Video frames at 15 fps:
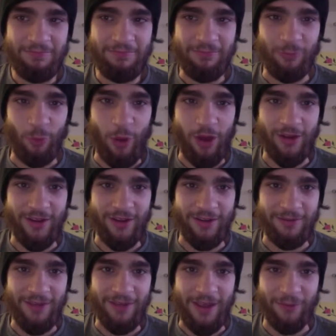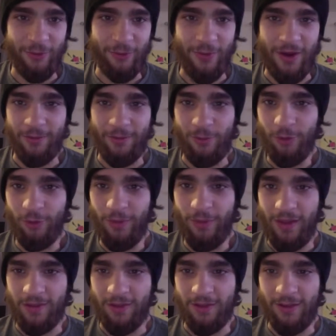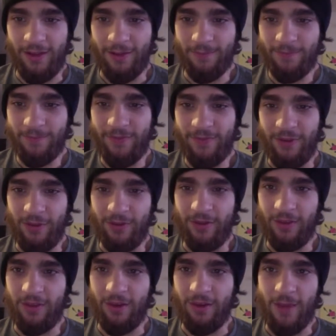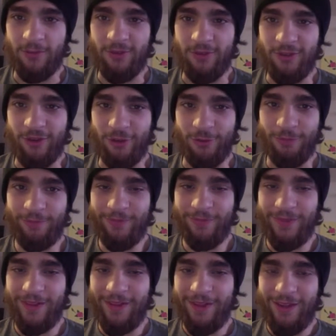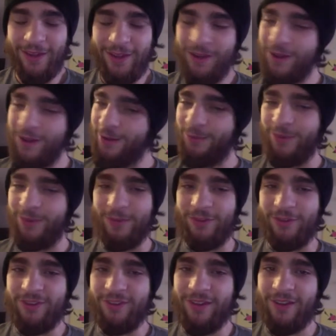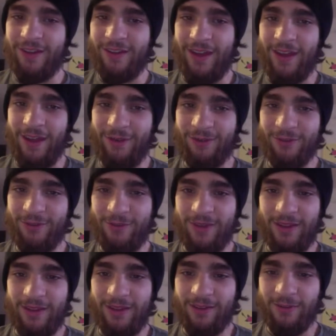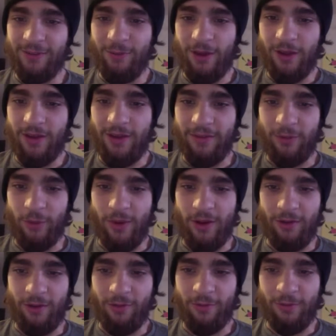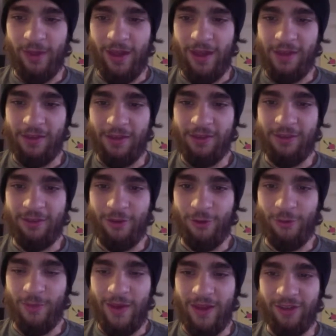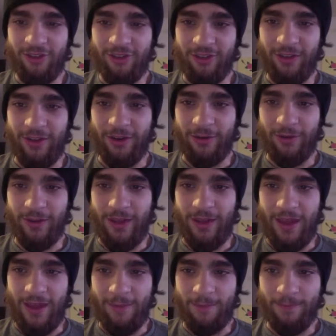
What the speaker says: walking everywhere, or bicycling. It's an option too. But I'm just not down to be walking everywhere. I use Fly so much later in the game.